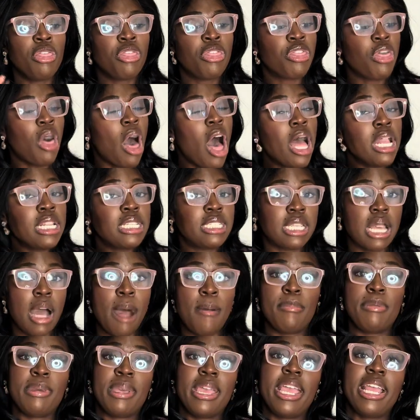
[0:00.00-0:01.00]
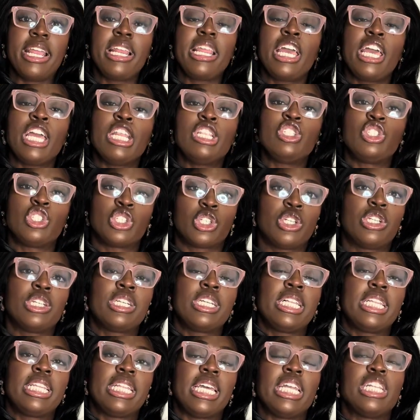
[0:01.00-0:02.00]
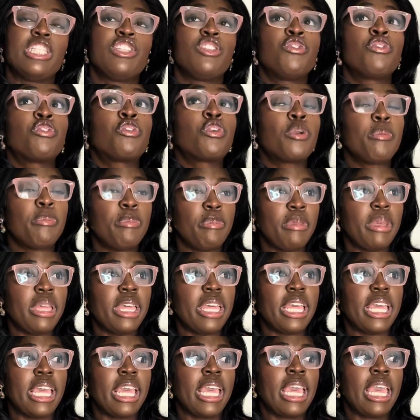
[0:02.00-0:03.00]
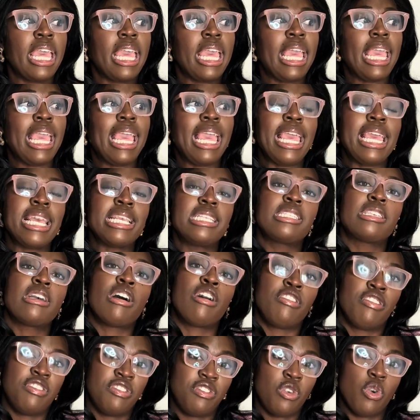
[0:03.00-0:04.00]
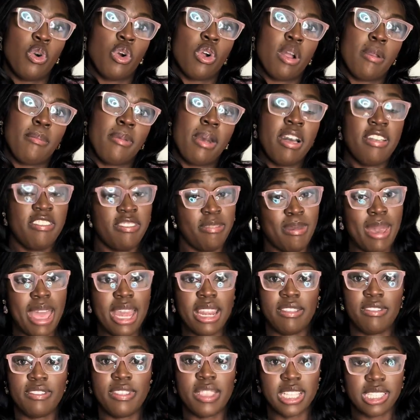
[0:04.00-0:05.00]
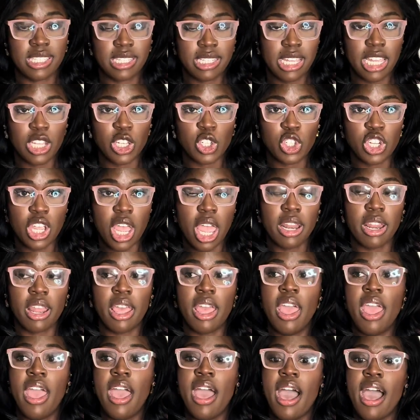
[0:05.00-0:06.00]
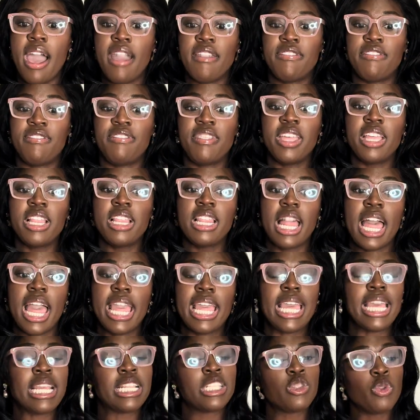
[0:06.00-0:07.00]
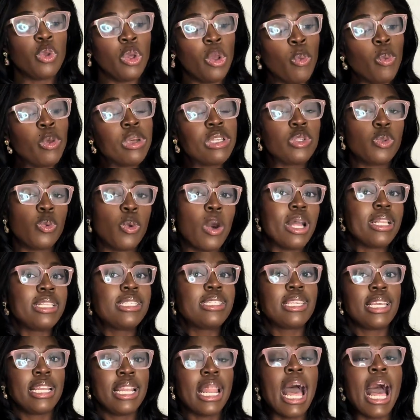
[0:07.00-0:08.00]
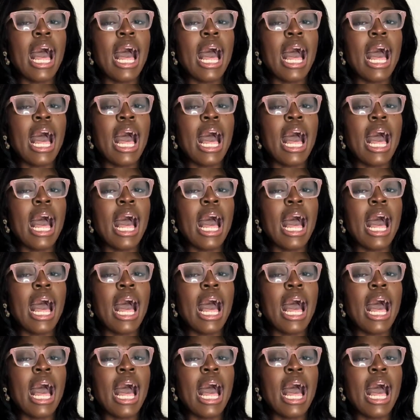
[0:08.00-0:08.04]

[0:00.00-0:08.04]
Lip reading: thought dumping and journaling for me is a form of manifestation. I feel like it was once an